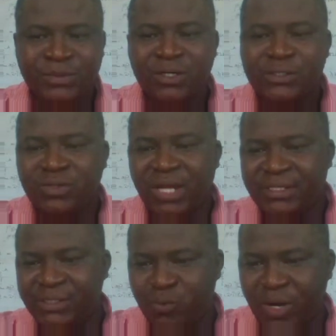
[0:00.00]
So that
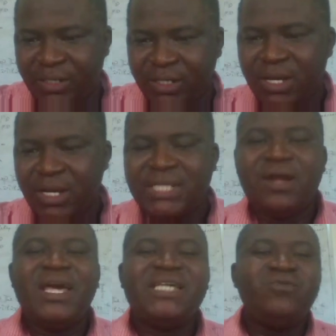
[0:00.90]
is one. Now
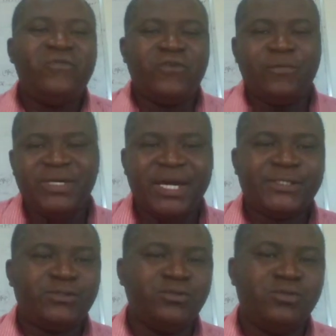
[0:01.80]
let's move from here
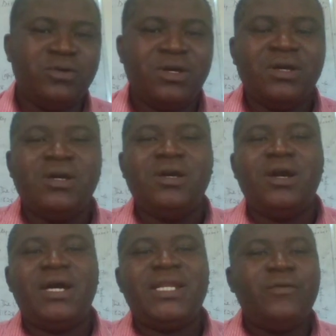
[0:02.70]
to,
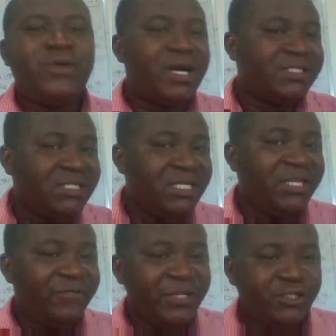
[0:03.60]
and now you can see the
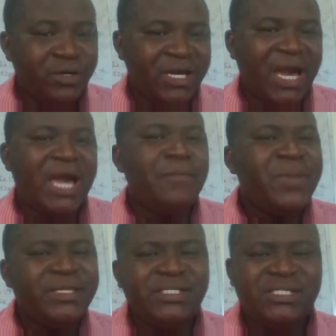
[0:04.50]
definition here. I
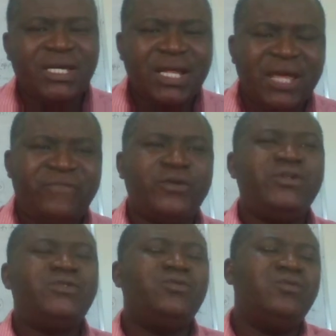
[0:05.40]
make this in clear for
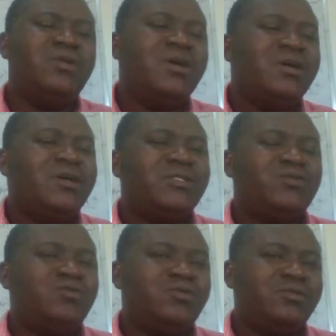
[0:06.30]
you to
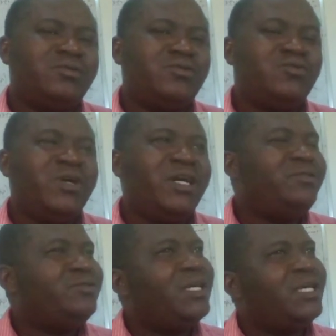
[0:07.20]
educate